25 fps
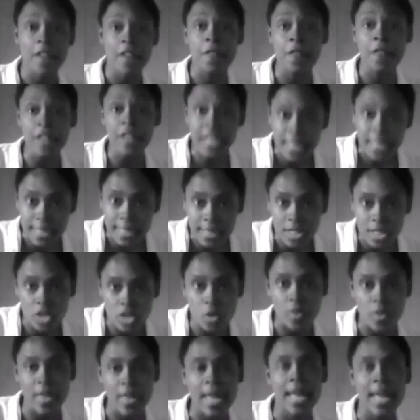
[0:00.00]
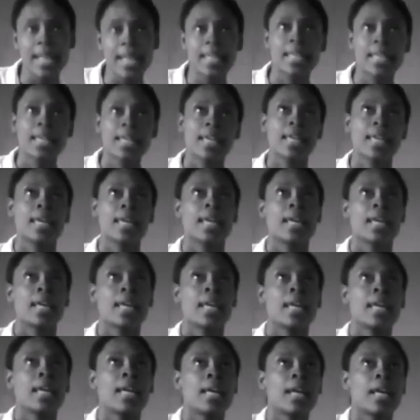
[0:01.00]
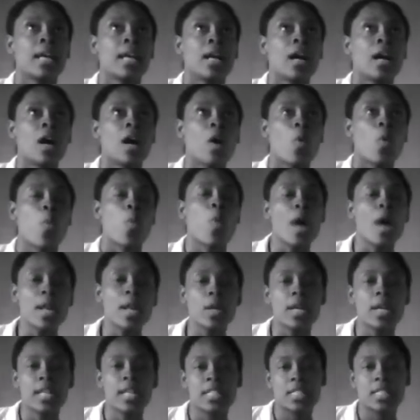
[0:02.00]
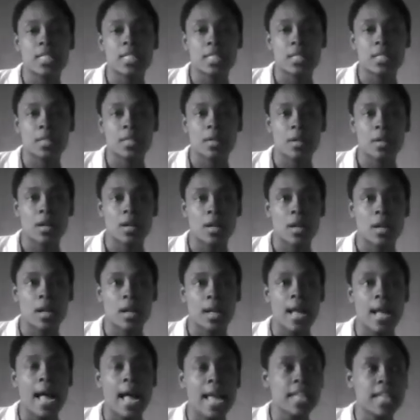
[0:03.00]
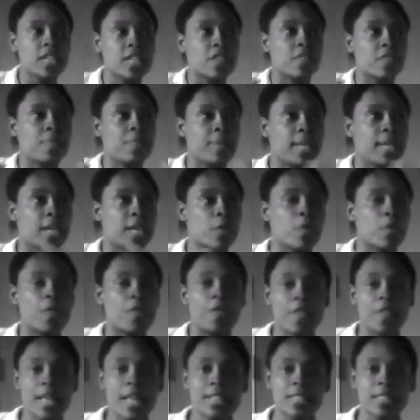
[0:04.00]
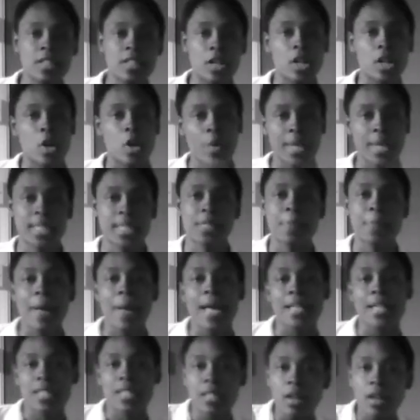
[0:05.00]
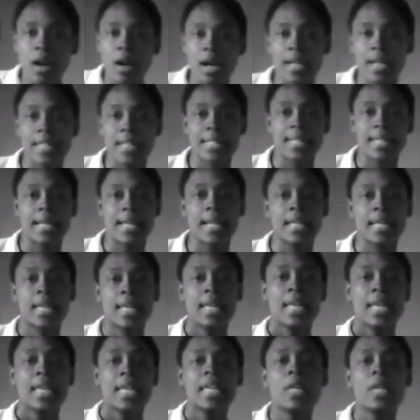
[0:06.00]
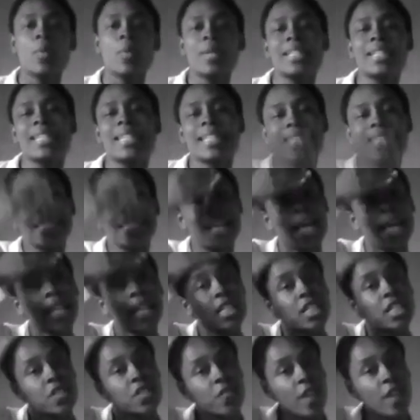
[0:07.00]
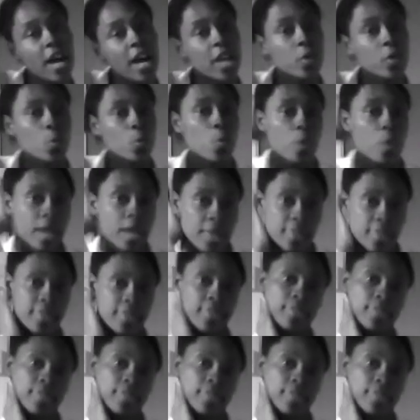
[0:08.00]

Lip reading: feat. So that what is kind of being reflected on now he has passed on is that he wasn't satisfied with